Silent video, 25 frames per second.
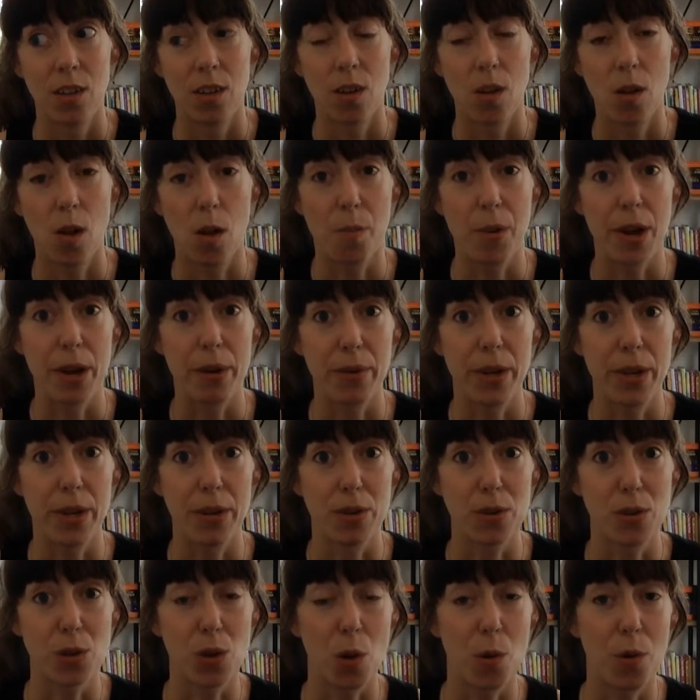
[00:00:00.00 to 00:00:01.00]
all my
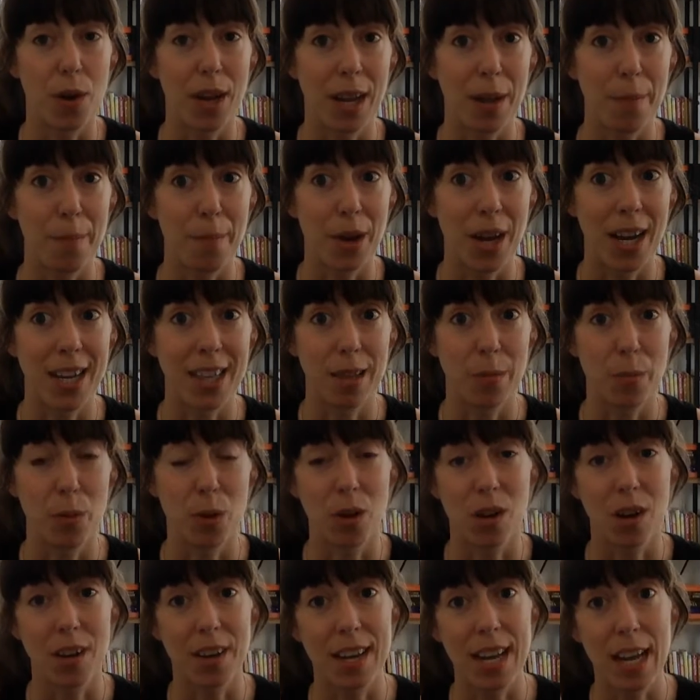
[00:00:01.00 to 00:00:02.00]
readers going and buying the
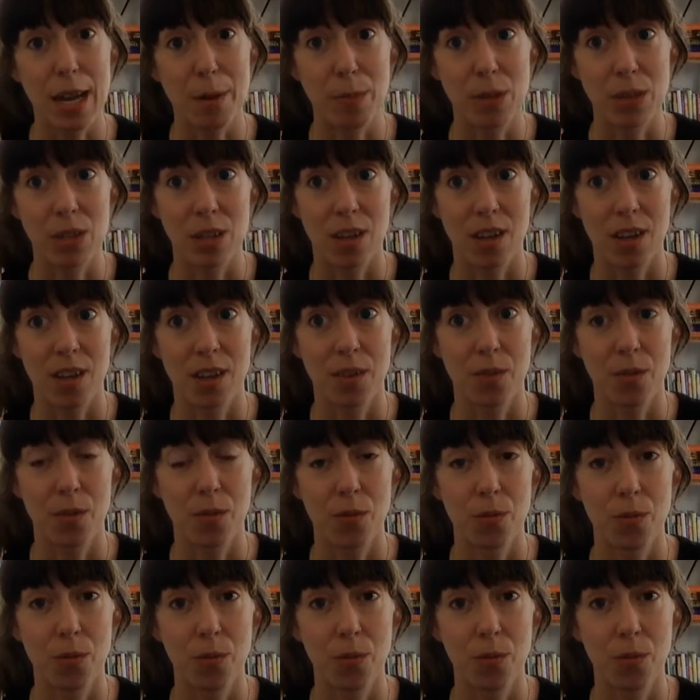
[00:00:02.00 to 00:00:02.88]
book on Amazon